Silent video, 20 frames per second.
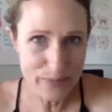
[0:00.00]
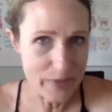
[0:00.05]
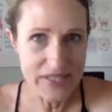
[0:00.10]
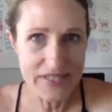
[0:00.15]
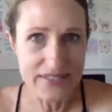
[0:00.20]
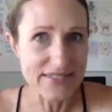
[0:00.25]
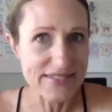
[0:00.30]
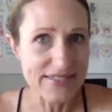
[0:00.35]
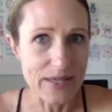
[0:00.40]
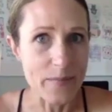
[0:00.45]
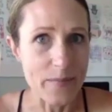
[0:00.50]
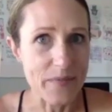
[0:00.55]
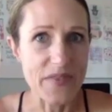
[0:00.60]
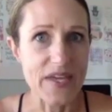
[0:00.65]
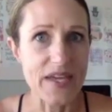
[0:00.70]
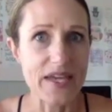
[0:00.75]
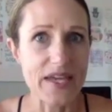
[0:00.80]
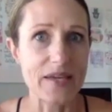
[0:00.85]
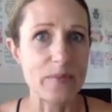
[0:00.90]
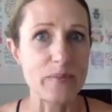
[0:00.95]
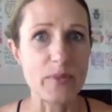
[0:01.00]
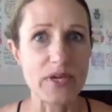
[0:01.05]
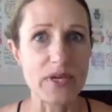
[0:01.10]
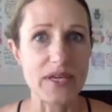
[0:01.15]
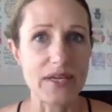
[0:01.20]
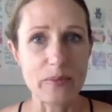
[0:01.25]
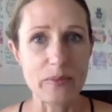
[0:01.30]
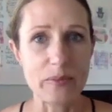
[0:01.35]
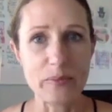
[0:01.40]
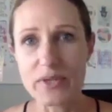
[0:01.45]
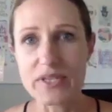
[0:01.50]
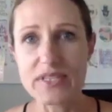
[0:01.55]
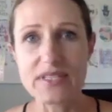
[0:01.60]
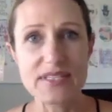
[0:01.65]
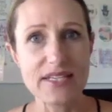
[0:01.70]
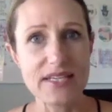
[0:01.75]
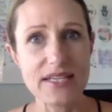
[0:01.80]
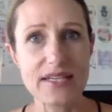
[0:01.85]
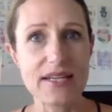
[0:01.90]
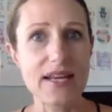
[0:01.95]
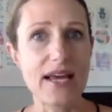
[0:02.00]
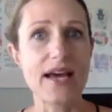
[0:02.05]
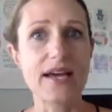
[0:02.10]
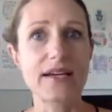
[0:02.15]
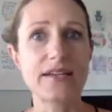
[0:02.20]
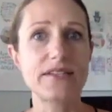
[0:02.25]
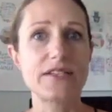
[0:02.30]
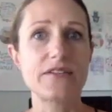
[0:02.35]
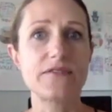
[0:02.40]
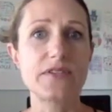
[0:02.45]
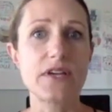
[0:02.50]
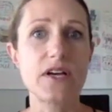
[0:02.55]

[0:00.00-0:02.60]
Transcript: in something and be busy and active.